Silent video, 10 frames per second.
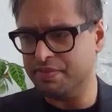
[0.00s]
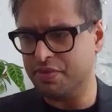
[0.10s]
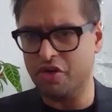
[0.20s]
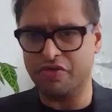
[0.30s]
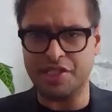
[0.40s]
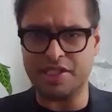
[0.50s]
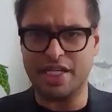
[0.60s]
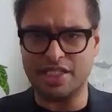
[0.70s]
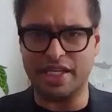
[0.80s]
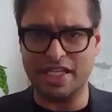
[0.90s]

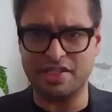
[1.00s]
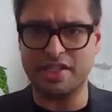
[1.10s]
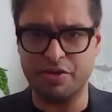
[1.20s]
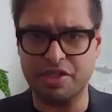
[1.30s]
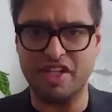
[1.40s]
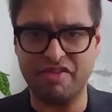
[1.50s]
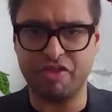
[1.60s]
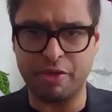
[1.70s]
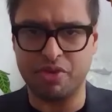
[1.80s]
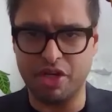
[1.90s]
overstating it. It's a series of
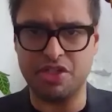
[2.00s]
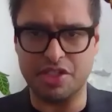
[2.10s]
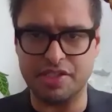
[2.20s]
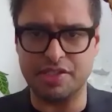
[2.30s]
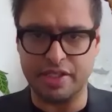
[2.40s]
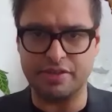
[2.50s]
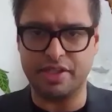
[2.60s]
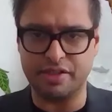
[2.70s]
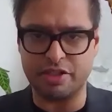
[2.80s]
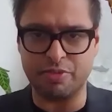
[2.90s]
different approaches
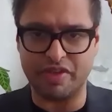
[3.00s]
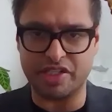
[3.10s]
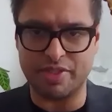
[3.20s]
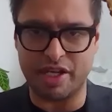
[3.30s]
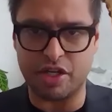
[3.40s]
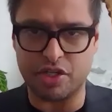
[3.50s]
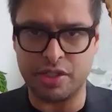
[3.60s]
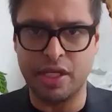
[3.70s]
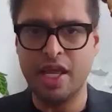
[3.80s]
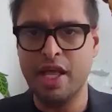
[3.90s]
that is moving in some
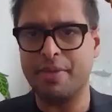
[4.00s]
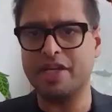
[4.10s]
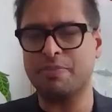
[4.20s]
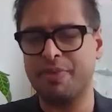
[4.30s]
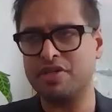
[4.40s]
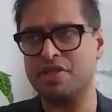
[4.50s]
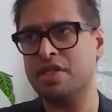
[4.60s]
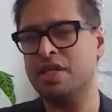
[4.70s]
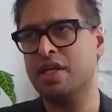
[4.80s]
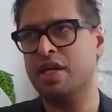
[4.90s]
direction. But I
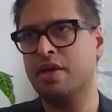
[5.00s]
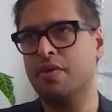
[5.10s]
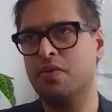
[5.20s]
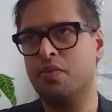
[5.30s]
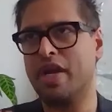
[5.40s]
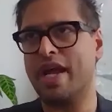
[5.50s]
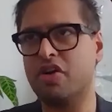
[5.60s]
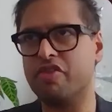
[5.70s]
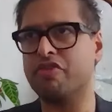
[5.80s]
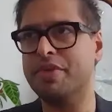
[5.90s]
suppose what I
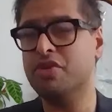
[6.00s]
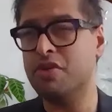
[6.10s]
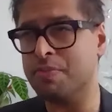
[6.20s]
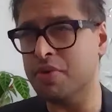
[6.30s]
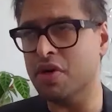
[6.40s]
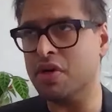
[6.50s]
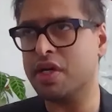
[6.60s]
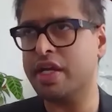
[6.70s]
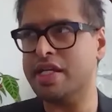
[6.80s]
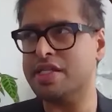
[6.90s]
got from your book
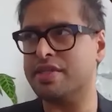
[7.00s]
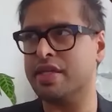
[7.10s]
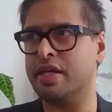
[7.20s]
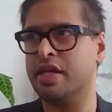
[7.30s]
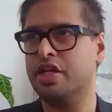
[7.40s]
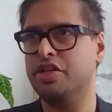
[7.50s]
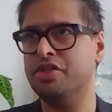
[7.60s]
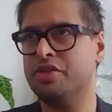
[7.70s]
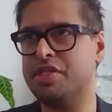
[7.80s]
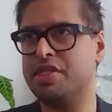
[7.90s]
is that
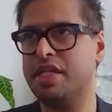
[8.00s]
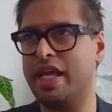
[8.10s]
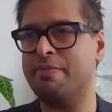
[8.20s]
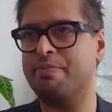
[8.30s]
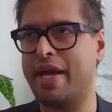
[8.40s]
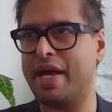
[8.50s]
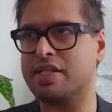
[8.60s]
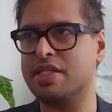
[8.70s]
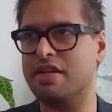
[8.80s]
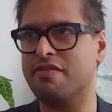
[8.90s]
you see
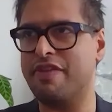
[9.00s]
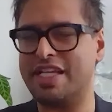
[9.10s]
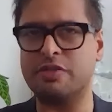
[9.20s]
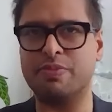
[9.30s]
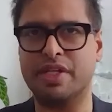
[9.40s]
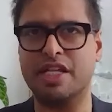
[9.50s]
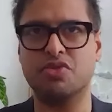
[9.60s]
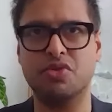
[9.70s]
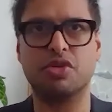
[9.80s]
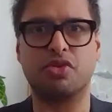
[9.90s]
impact investment as
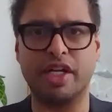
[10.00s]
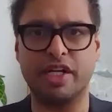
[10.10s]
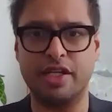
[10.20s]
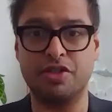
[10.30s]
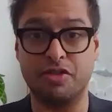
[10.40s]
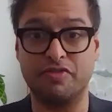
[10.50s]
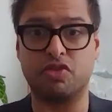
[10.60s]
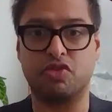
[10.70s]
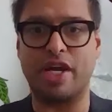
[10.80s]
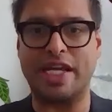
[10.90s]
auguring a sort of
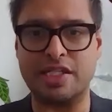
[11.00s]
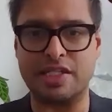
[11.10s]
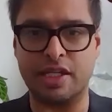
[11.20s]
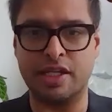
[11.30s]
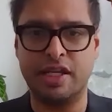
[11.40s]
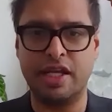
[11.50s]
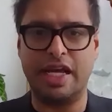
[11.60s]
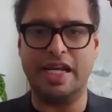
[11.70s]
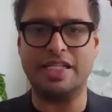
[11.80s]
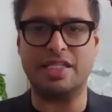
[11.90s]
greater
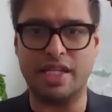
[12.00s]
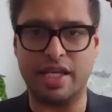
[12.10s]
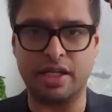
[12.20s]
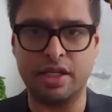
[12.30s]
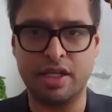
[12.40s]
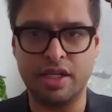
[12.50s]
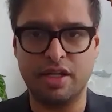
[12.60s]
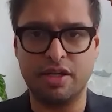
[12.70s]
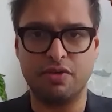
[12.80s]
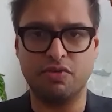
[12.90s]
holistic
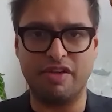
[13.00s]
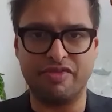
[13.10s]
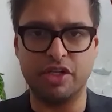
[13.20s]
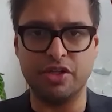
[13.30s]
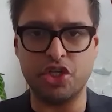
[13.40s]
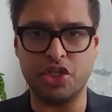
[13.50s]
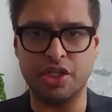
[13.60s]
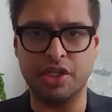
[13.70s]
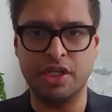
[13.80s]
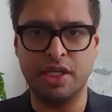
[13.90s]

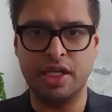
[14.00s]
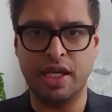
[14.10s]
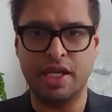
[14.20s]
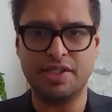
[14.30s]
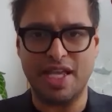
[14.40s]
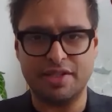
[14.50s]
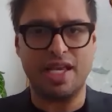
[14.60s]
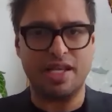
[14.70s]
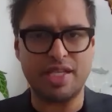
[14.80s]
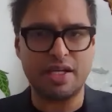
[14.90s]
revolution.
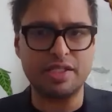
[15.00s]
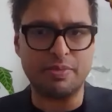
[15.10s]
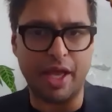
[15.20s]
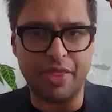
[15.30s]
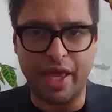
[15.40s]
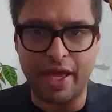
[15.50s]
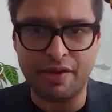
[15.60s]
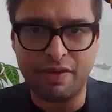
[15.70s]
Tell us about that.